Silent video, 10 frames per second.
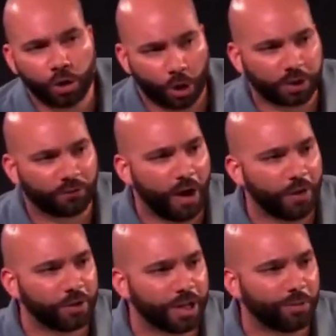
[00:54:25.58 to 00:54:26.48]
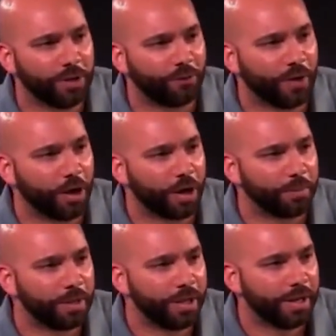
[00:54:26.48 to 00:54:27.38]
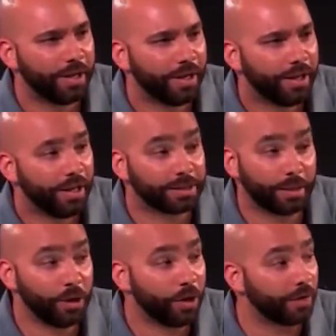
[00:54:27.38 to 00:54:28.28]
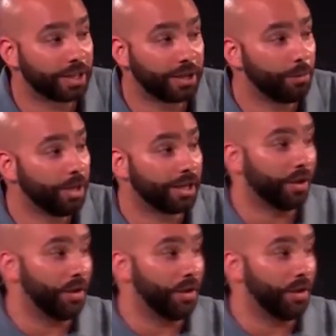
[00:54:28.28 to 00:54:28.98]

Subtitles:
You know what the father did when he fell on him? He said, man, you have to kill me to kill